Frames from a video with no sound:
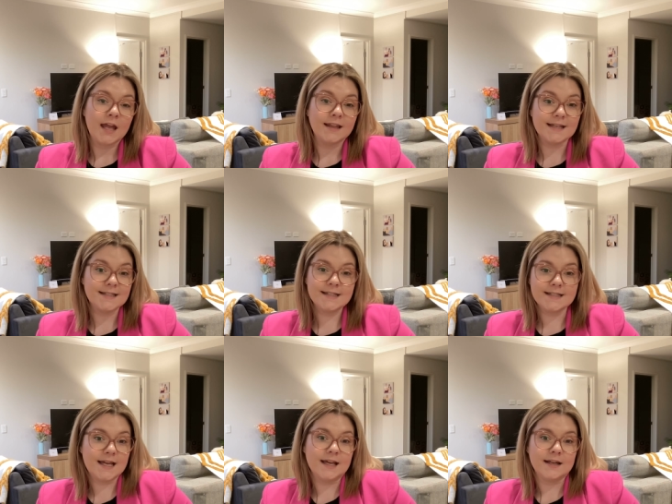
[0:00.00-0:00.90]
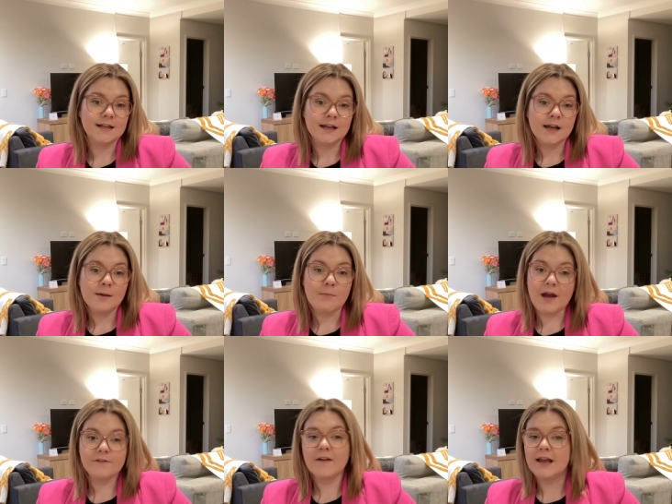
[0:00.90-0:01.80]
this is it. My
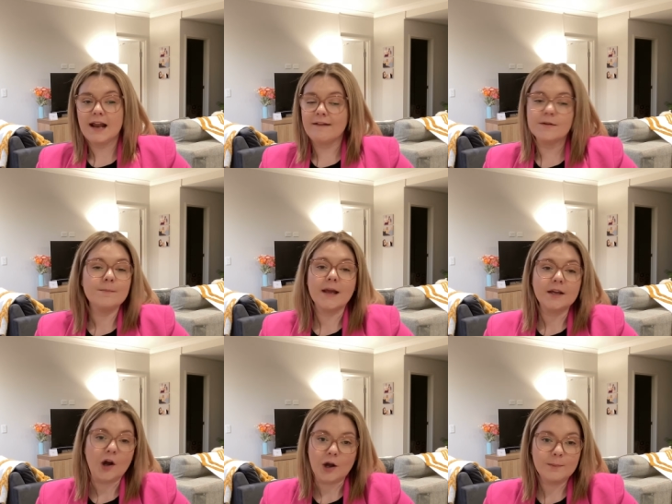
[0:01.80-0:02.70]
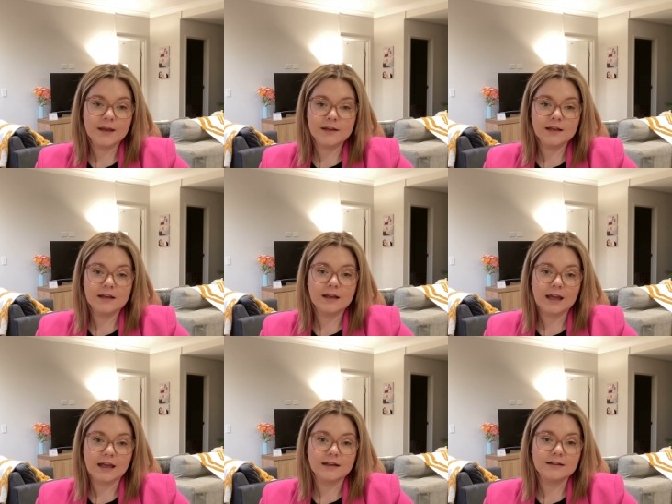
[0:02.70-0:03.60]
feet haven't been coping
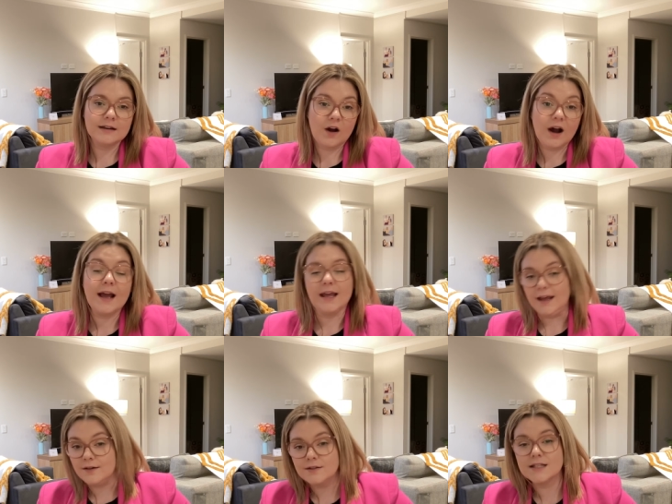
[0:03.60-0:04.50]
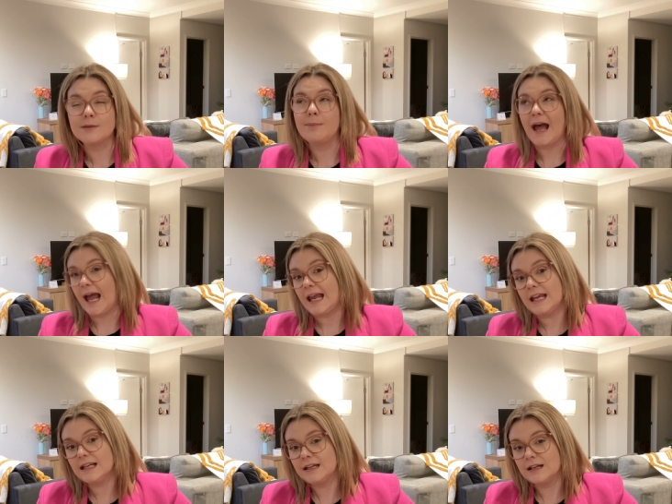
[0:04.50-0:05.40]
in high heels, the
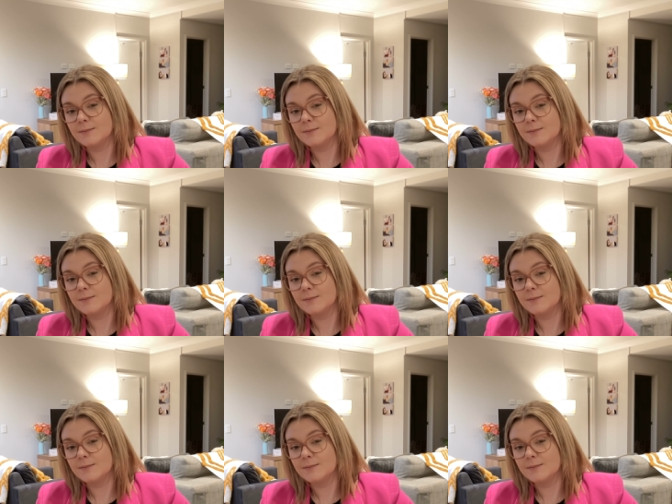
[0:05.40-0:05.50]
pain,